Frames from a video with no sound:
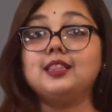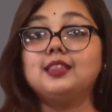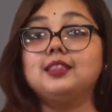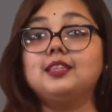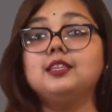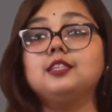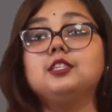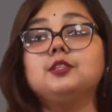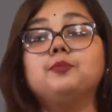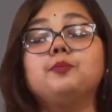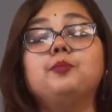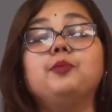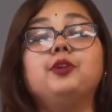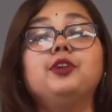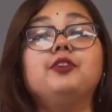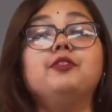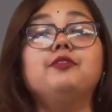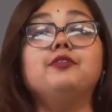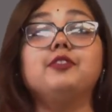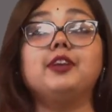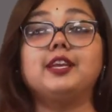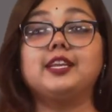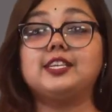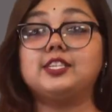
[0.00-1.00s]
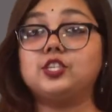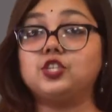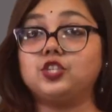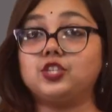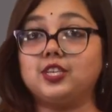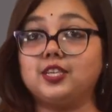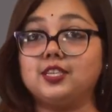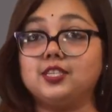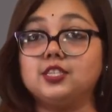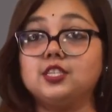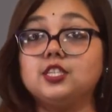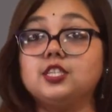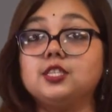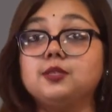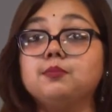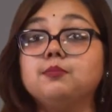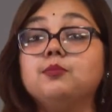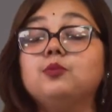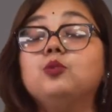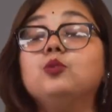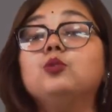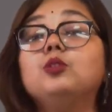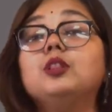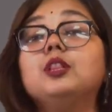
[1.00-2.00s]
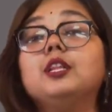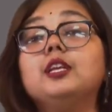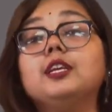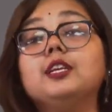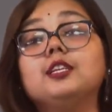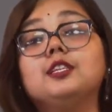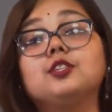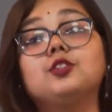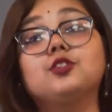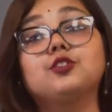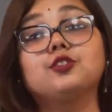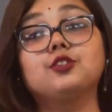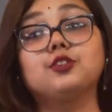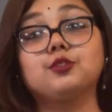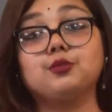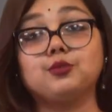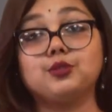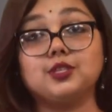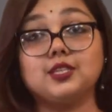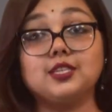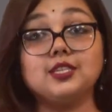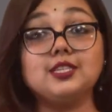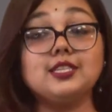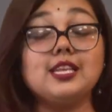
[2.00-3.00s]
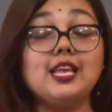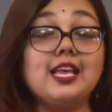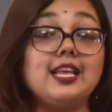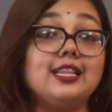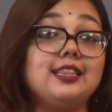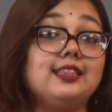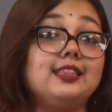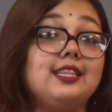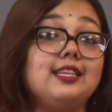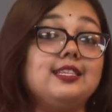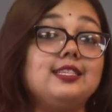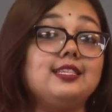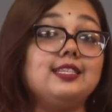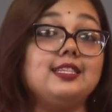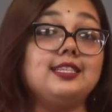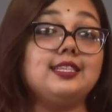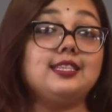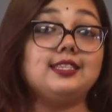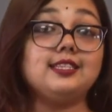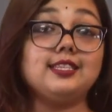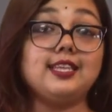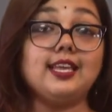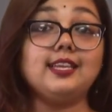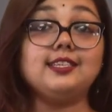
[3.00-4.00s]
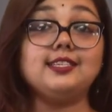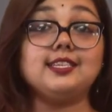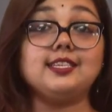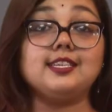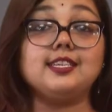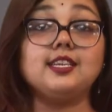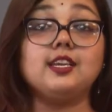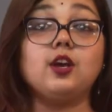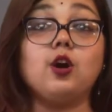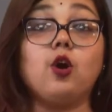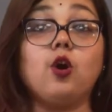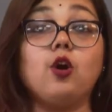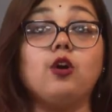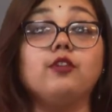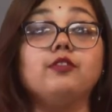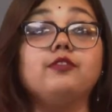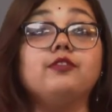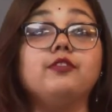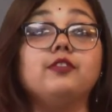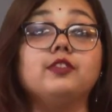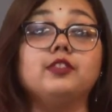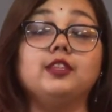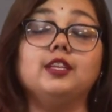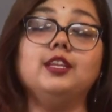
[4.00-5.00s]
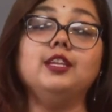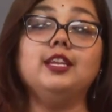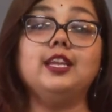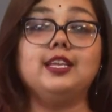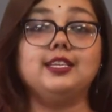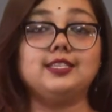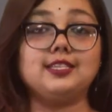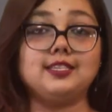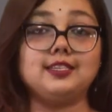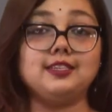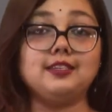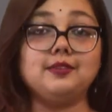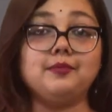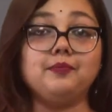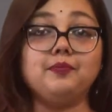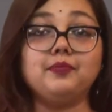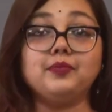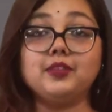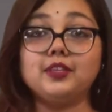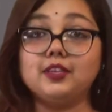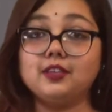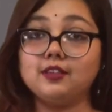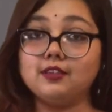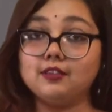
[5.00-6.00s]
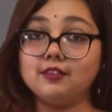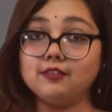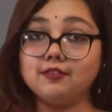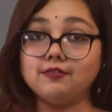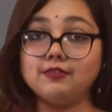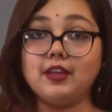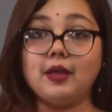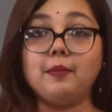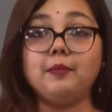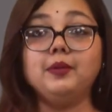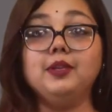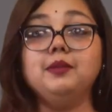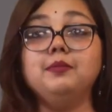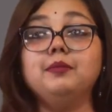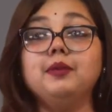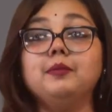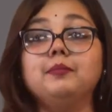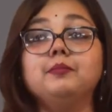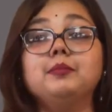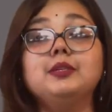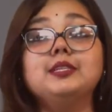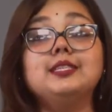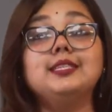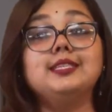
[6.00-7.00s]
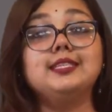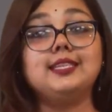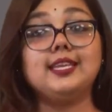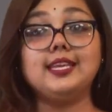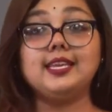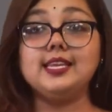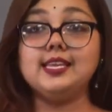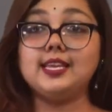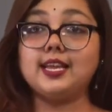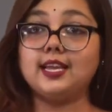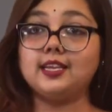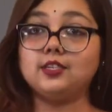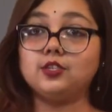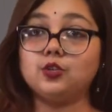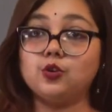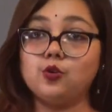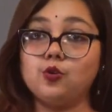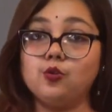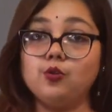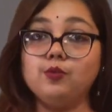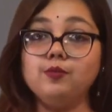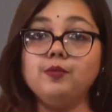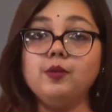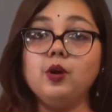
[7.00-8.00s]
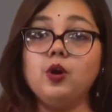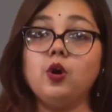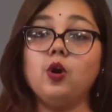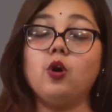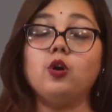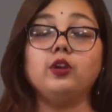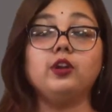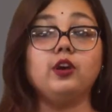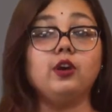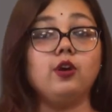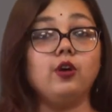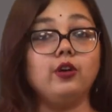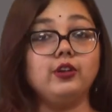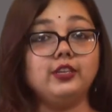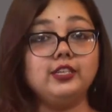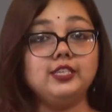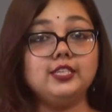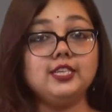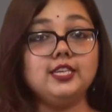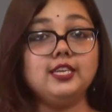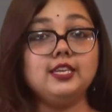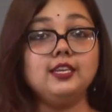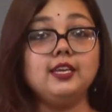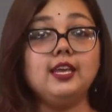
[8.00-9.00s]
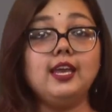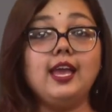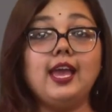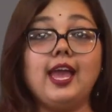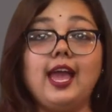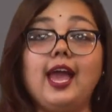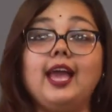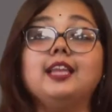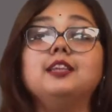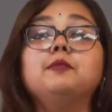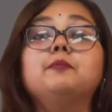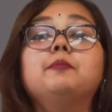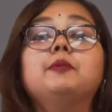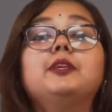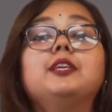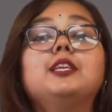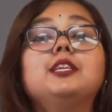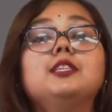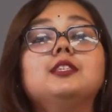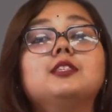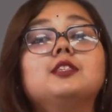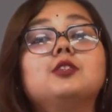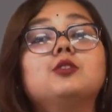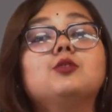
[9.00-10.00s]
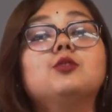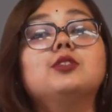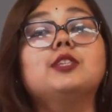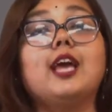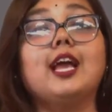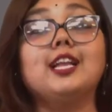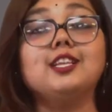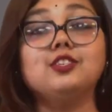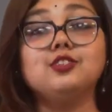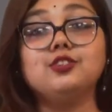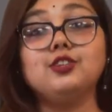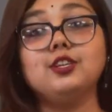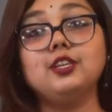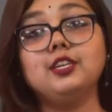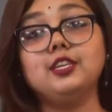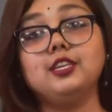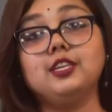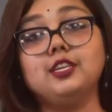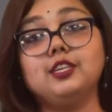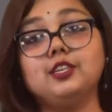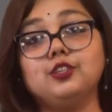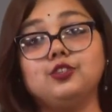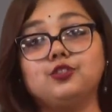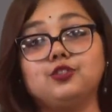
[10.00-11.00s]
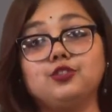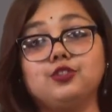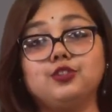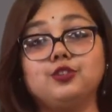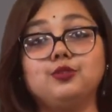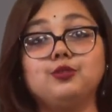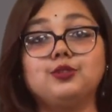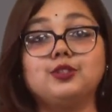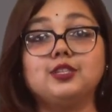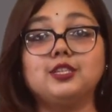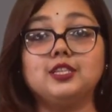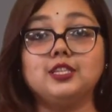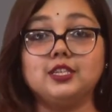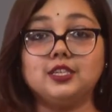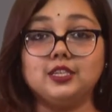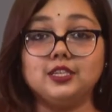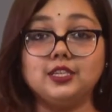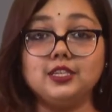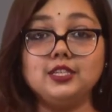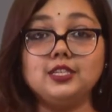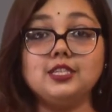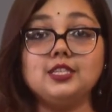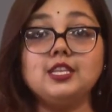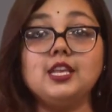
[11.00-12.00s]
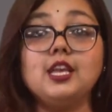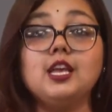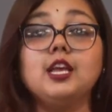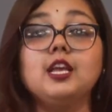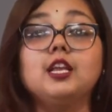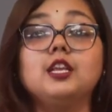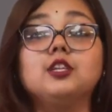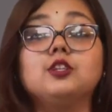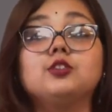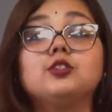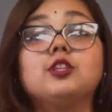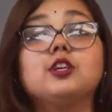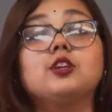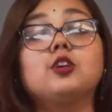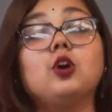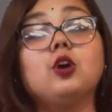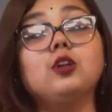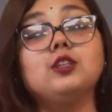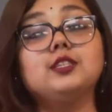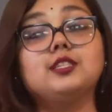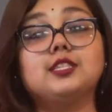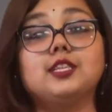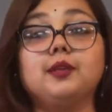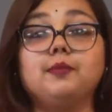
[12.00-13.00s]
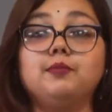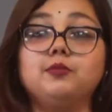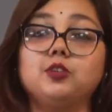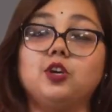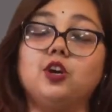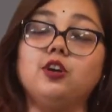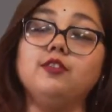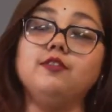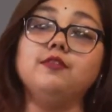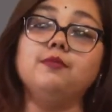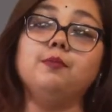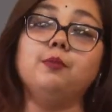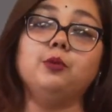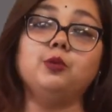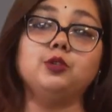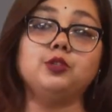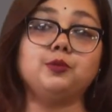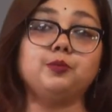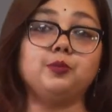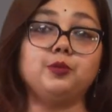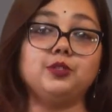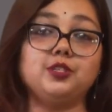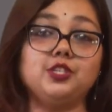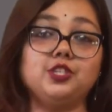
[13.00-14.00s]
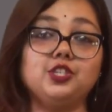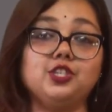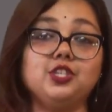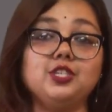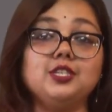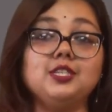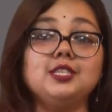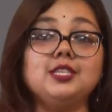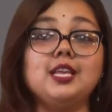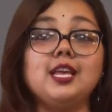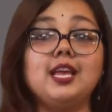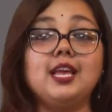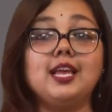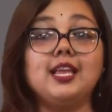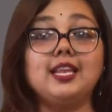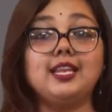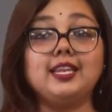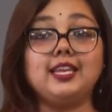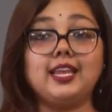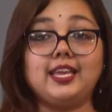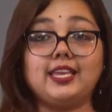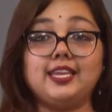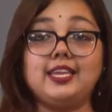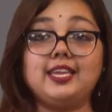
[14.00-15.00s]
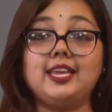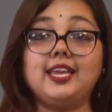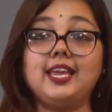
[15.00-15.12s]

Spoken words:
This brief exchange smoothly introduces the setting of the lesson. family members staying at home on a holiday and begins to naturally introduce learners to the concept of postpositions like